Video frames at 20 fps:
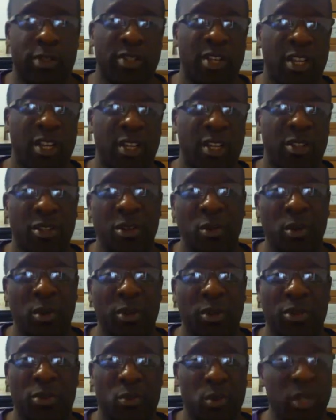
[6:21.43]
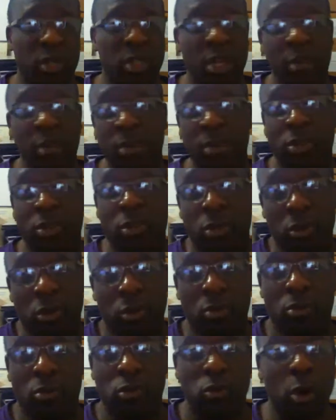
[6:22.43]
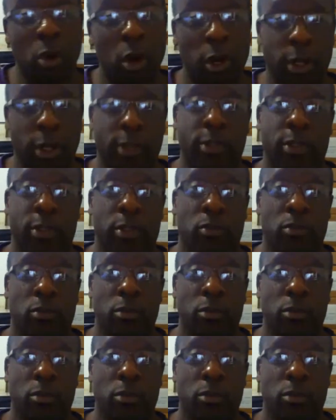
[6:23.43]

They deal with three-dimensional drawings.